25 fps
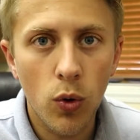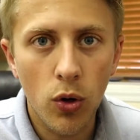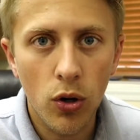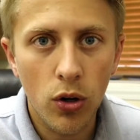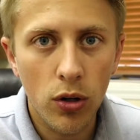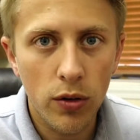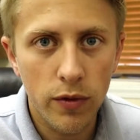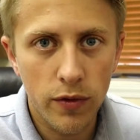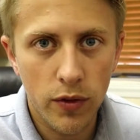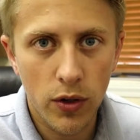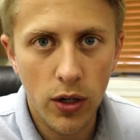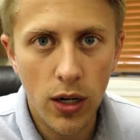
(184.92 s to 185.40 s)

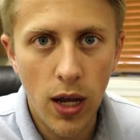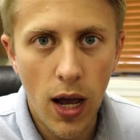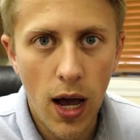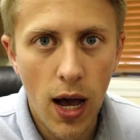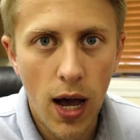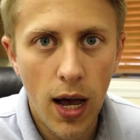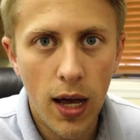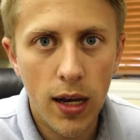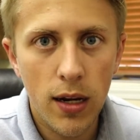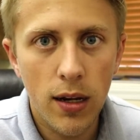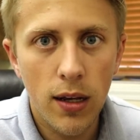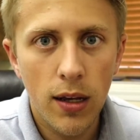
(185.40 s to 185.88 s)
word for
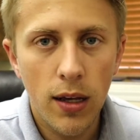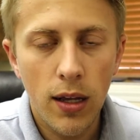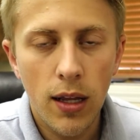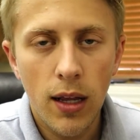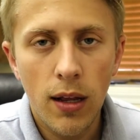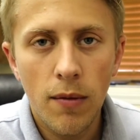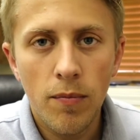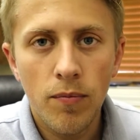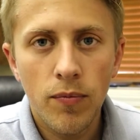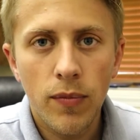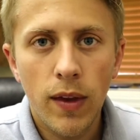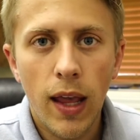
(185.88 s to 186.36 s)
God.
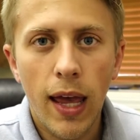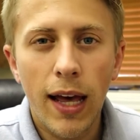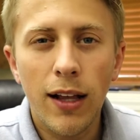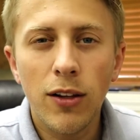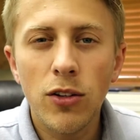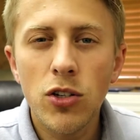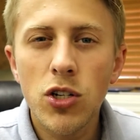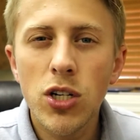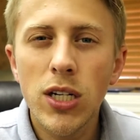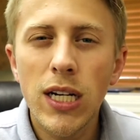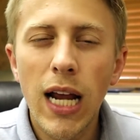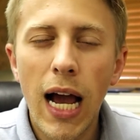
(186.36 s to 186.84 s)

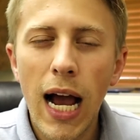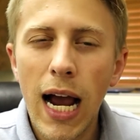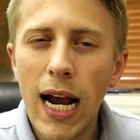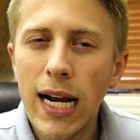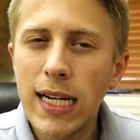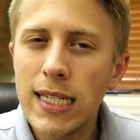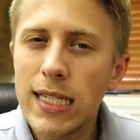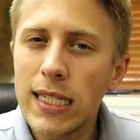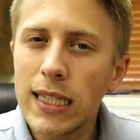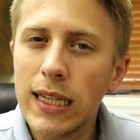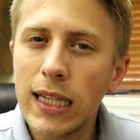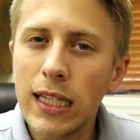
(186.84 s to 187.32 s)
El Shaddai
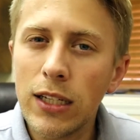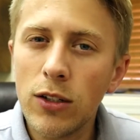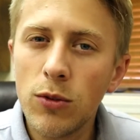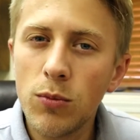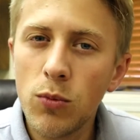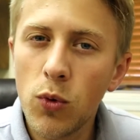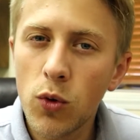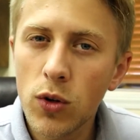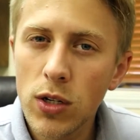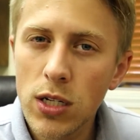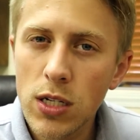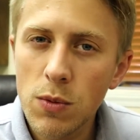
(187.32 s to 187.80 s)
is a little
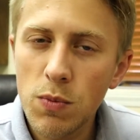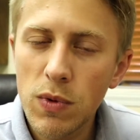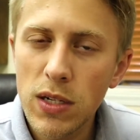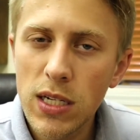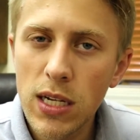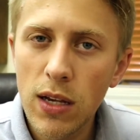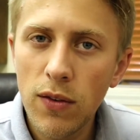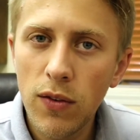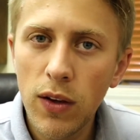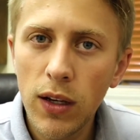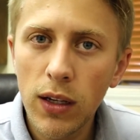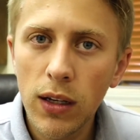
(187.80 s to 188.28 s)
more
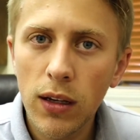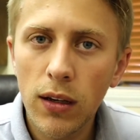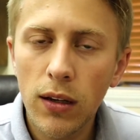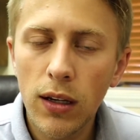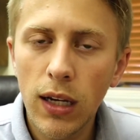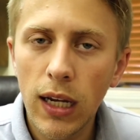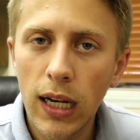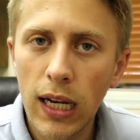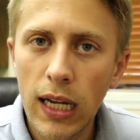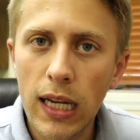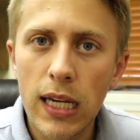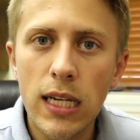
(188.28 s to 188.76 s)
specific.
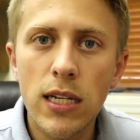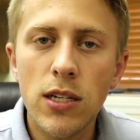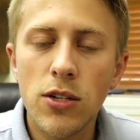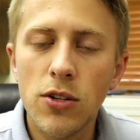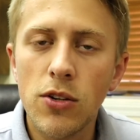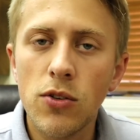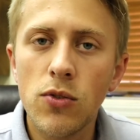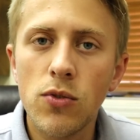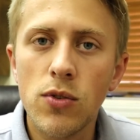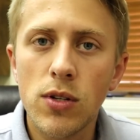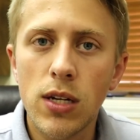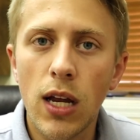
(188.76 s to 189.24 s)
It is
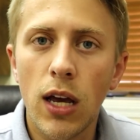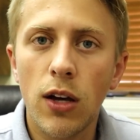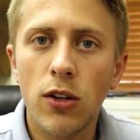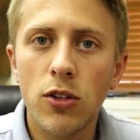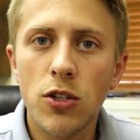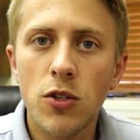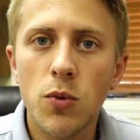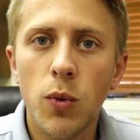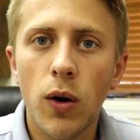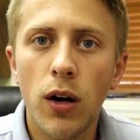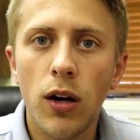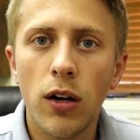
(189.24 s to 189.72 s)
used
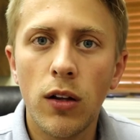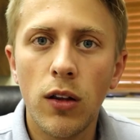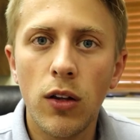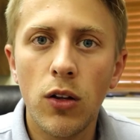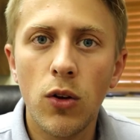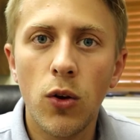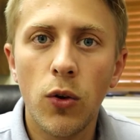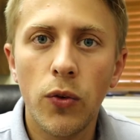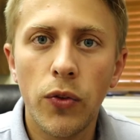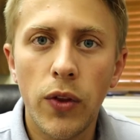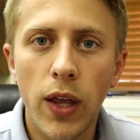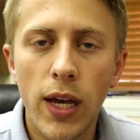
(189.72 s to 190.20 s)
elsewhere in the
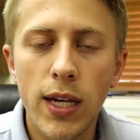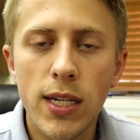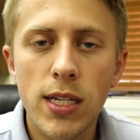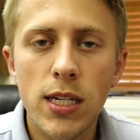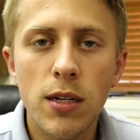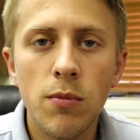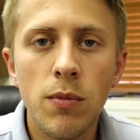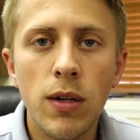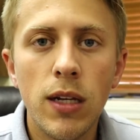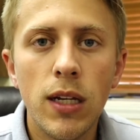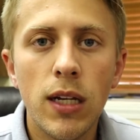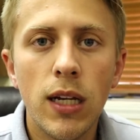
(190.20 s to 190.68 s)
Old
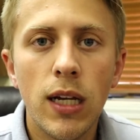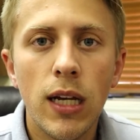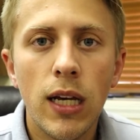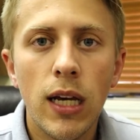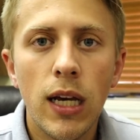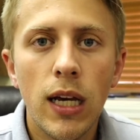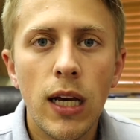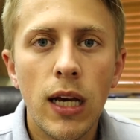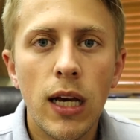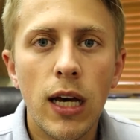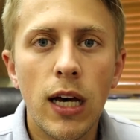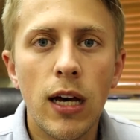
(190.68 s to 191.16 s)
Testament,
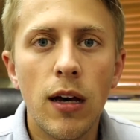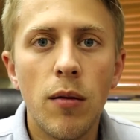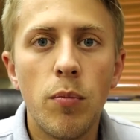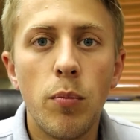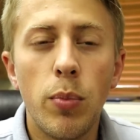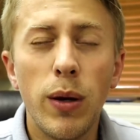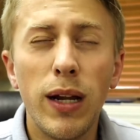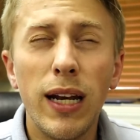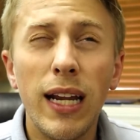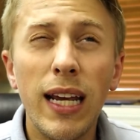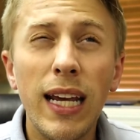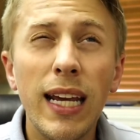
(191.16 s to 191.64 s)

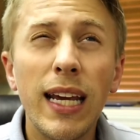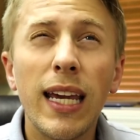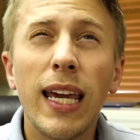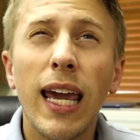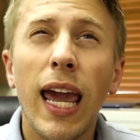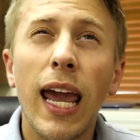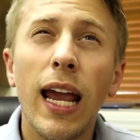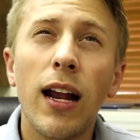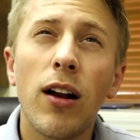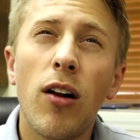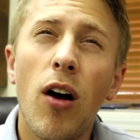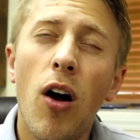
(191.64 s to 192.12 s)
but it
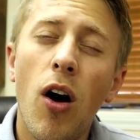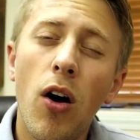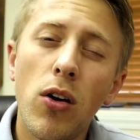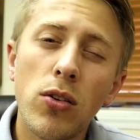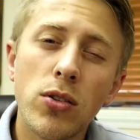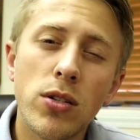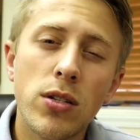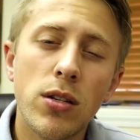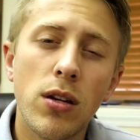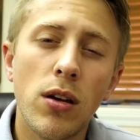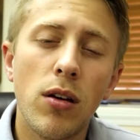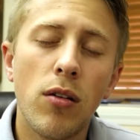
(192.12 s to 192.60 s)
can
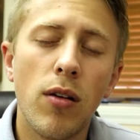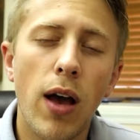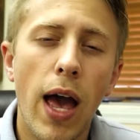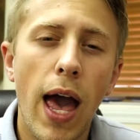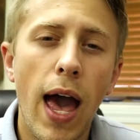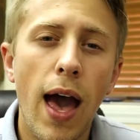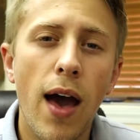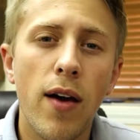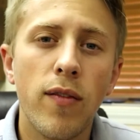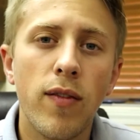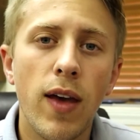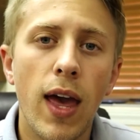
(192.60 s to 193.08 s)
also
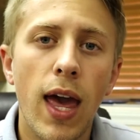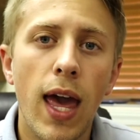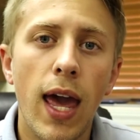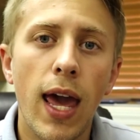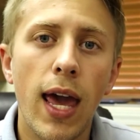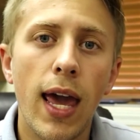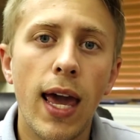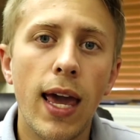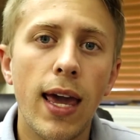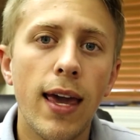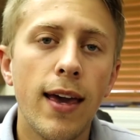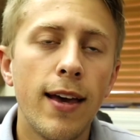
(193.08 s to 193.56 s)
have
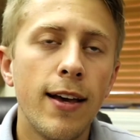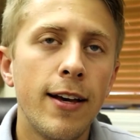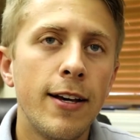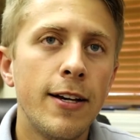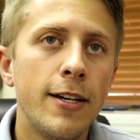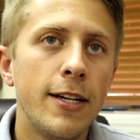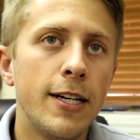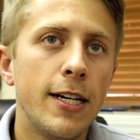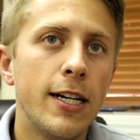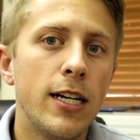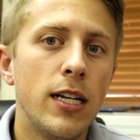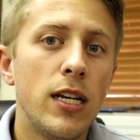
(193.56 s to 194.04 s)
a
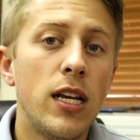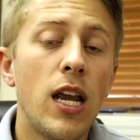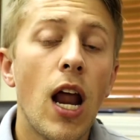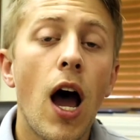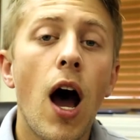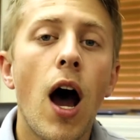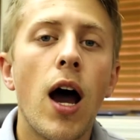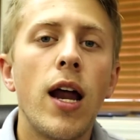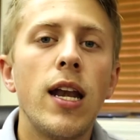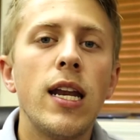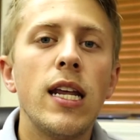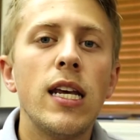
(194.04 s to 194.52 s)

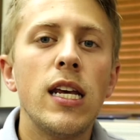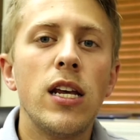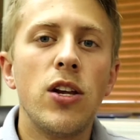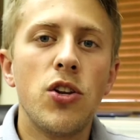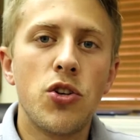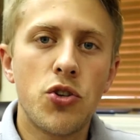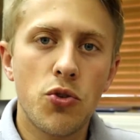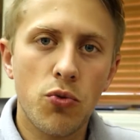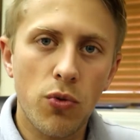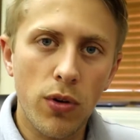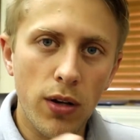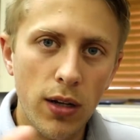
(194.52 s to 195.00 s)

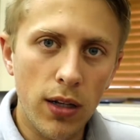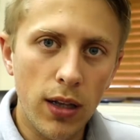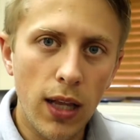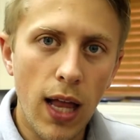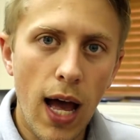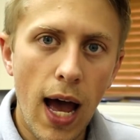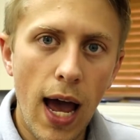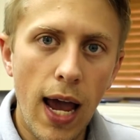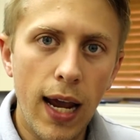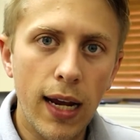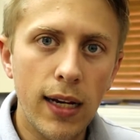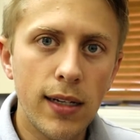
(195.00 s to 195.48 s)

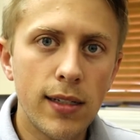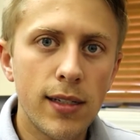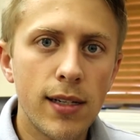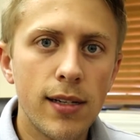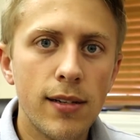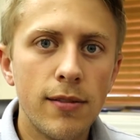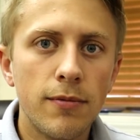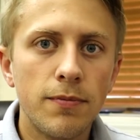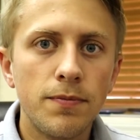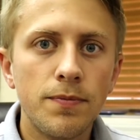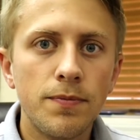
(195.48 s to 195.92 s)
non-Israelite